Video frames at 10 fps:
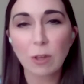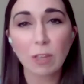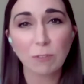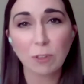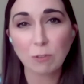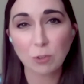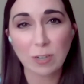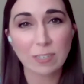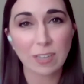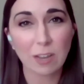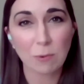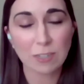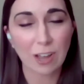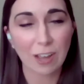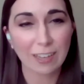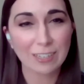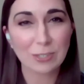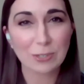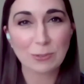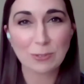if you joined us late, we were talking
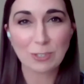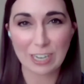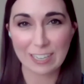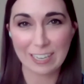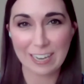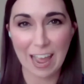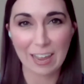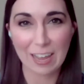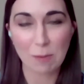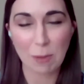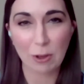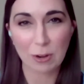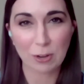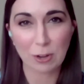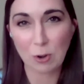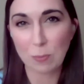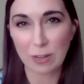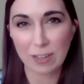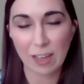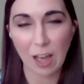to Jia Lynn Yang about her new
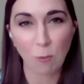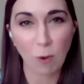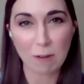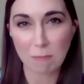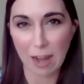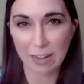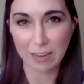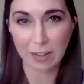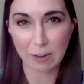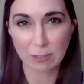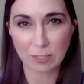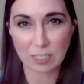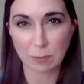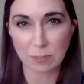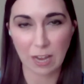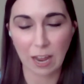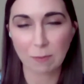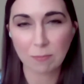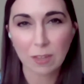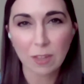book, One Mighty and Irresistible Tide.
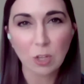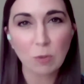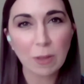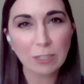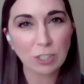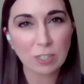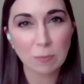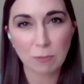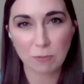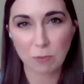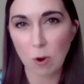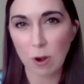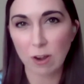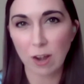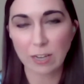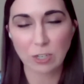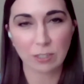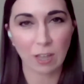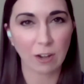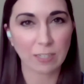You mentioned before I took
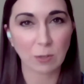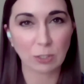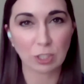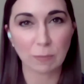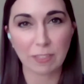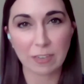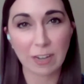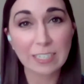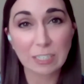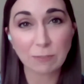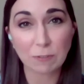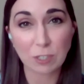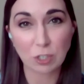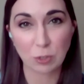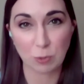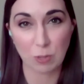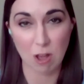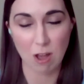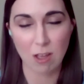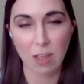that audience question about the 1952
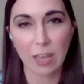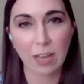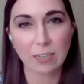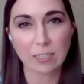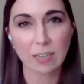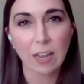law and